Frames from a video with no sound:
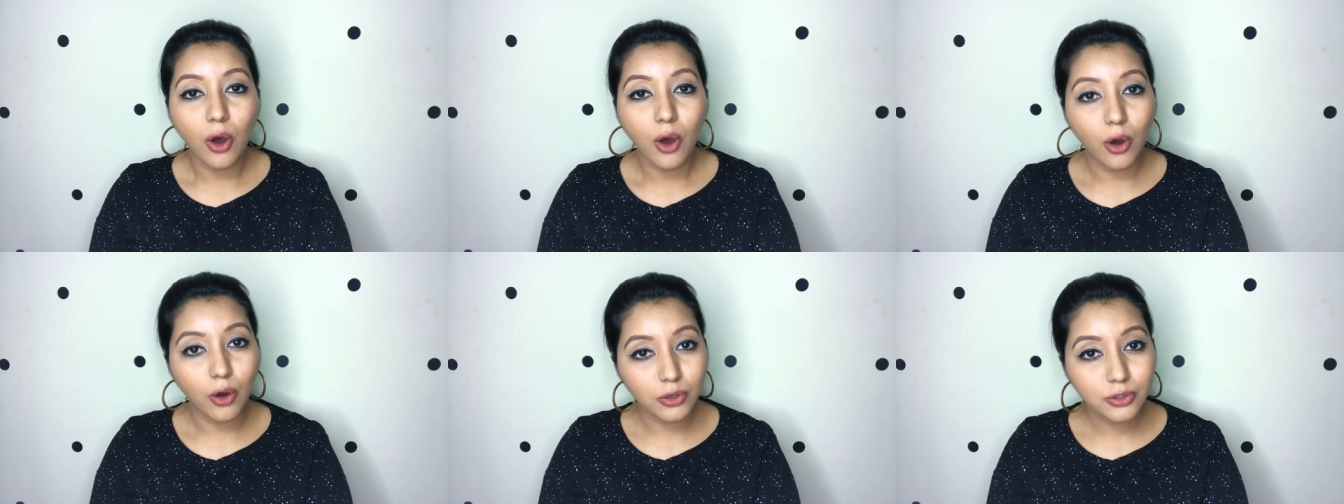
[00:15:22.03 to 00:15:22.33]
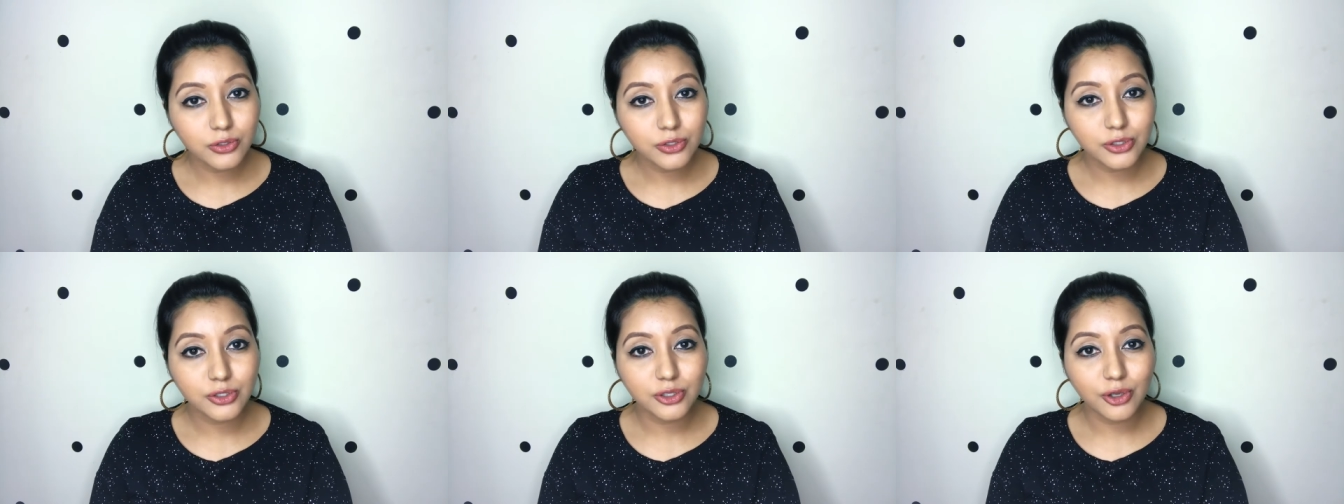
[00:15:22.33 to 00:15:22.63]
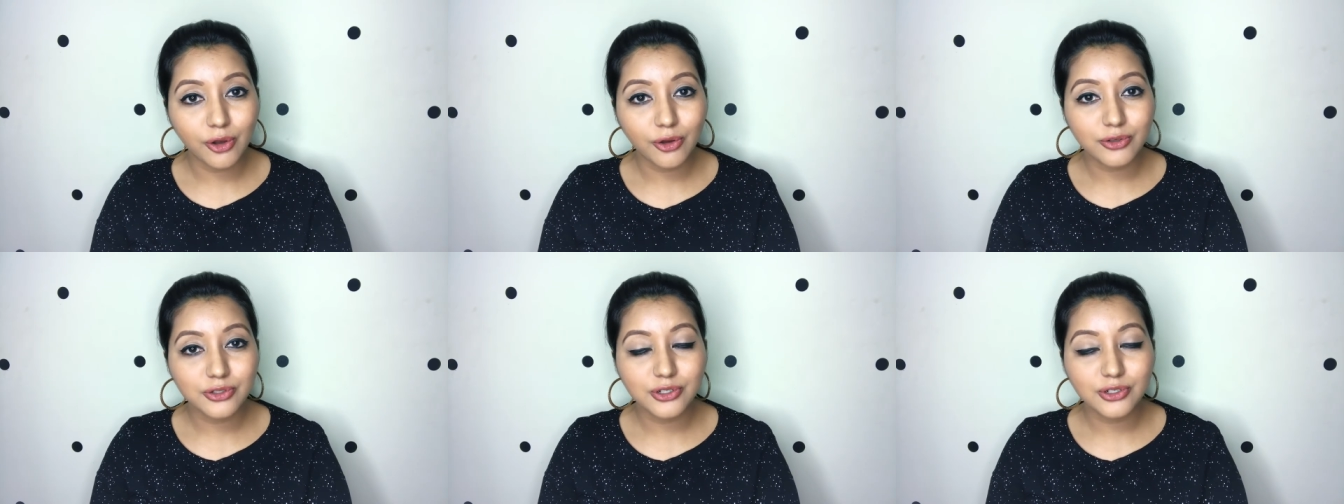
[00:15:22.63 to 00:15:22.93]

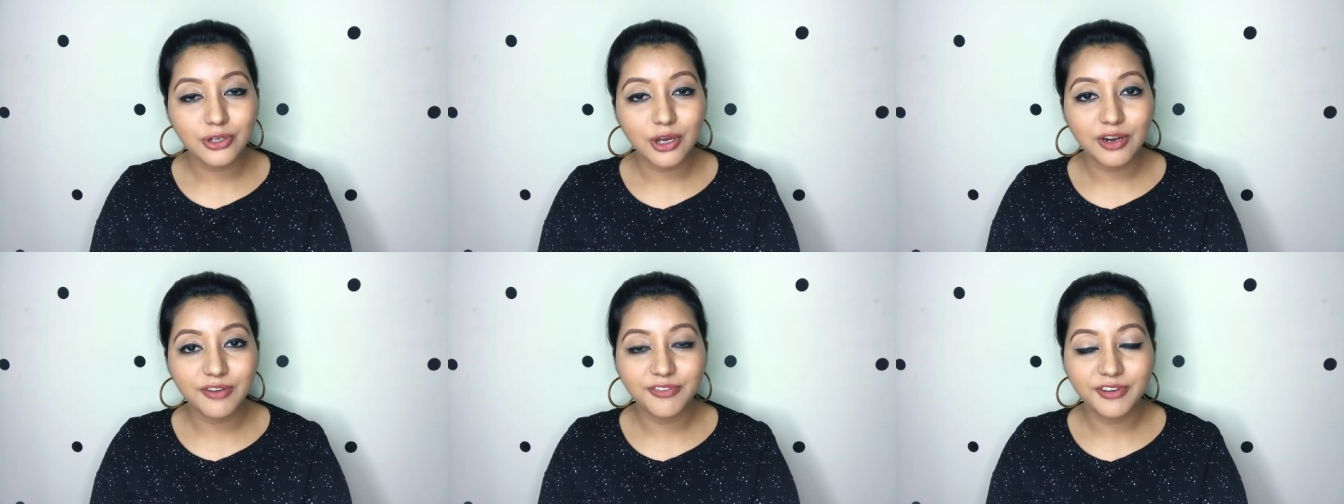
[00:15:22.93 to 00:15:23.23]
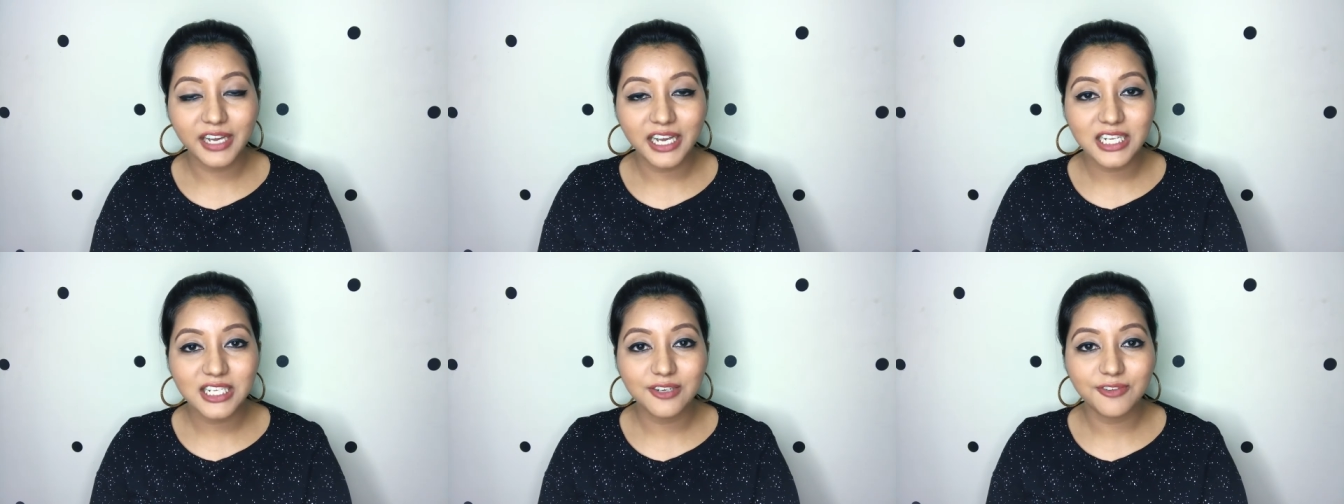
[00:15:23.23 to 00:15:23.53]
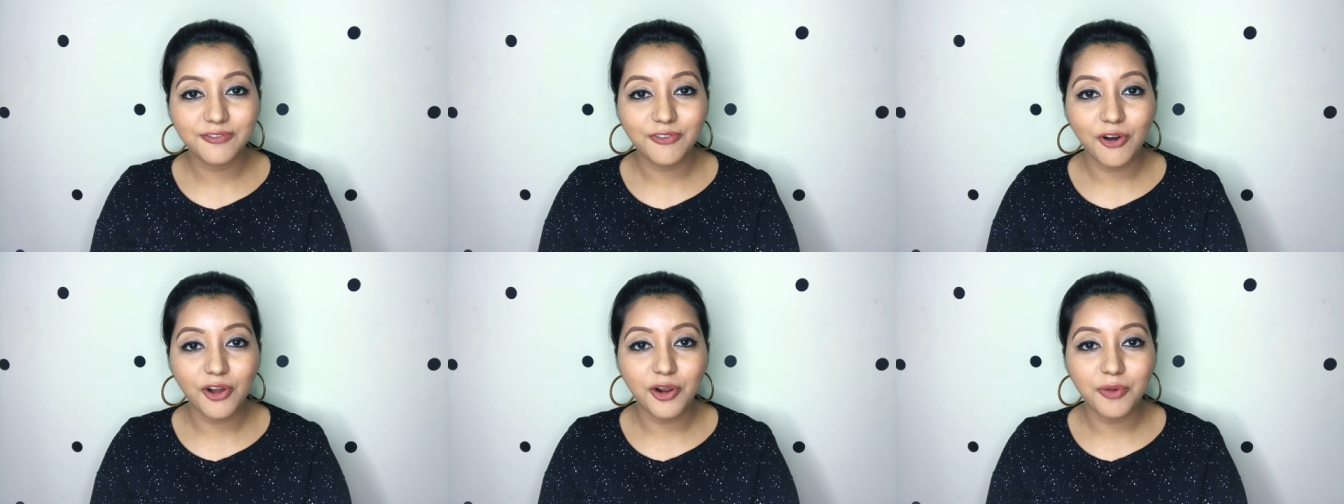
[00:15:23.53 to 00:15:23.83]
also, do not forget to
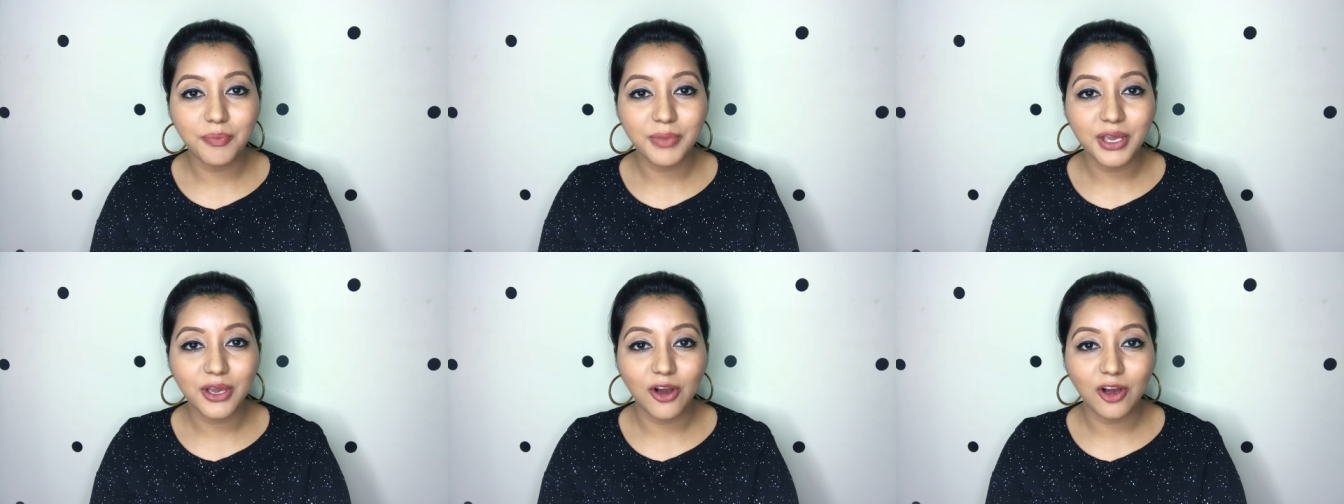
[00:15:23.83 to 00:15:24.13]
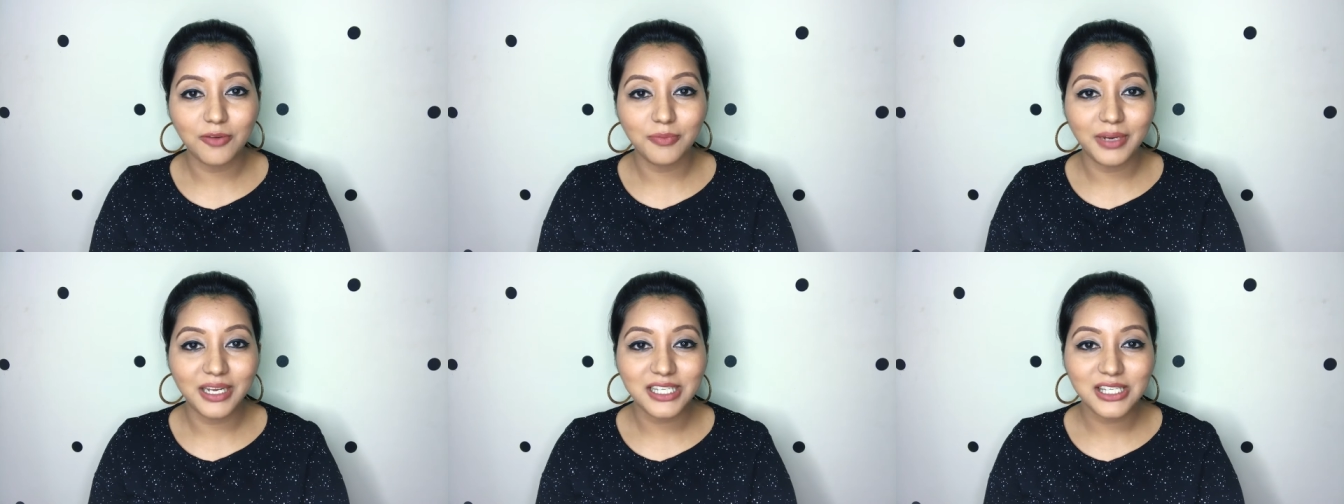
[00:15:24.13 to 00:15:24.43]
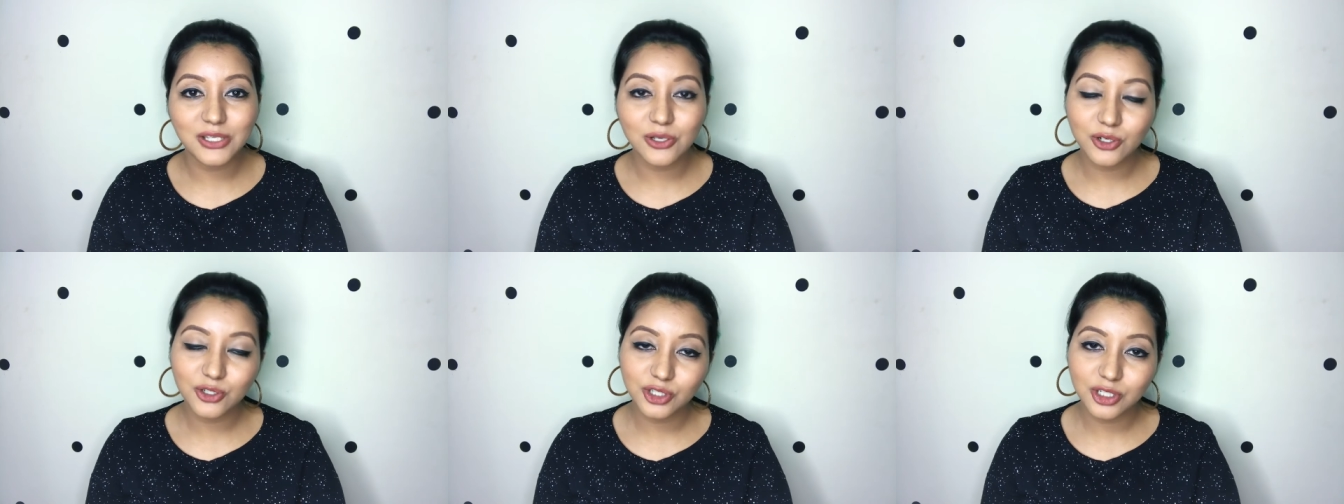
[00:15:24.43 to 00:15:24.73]
follow me on my
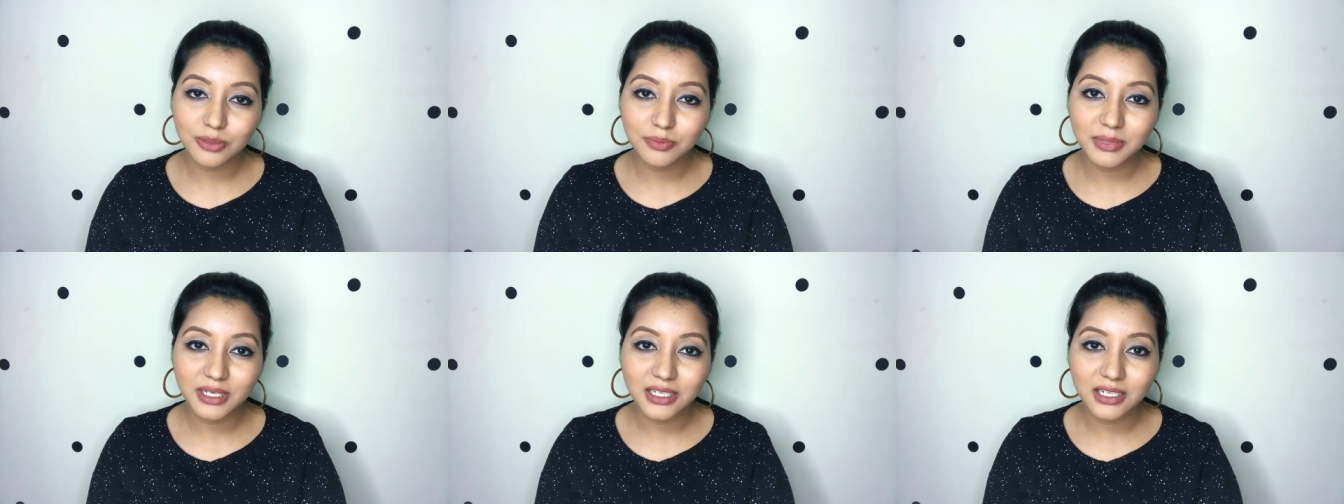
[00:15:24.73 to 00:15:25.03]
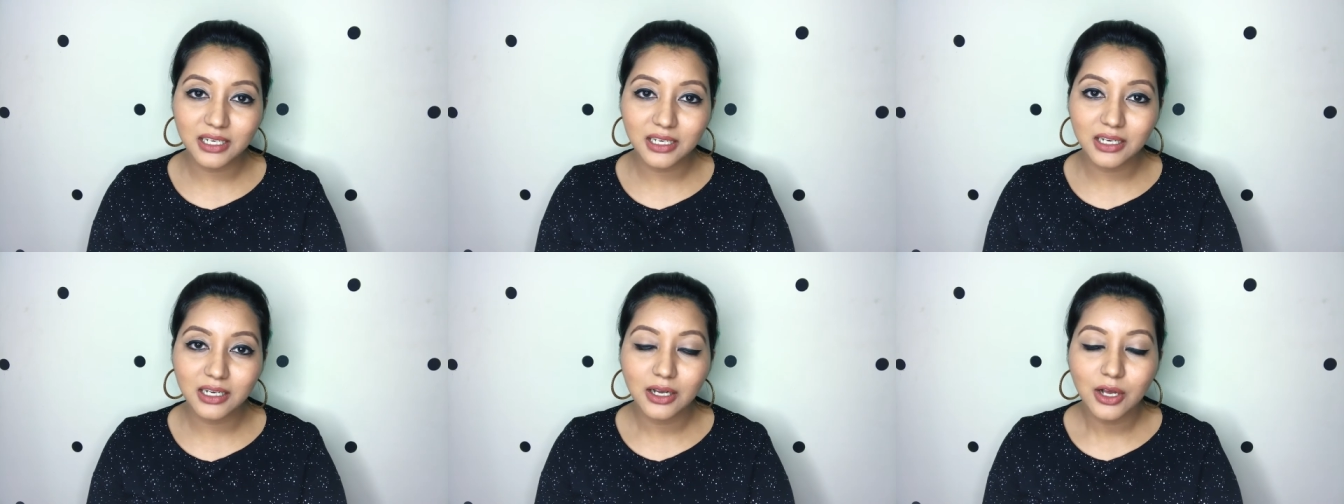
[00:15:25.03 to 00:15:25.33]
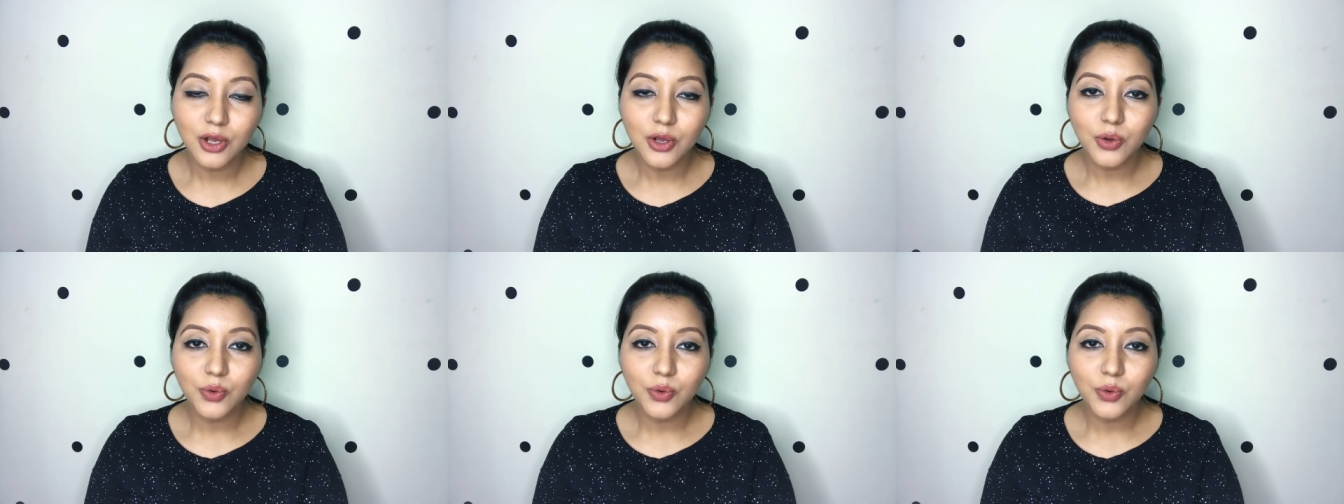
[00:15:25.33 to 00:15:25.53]
social media,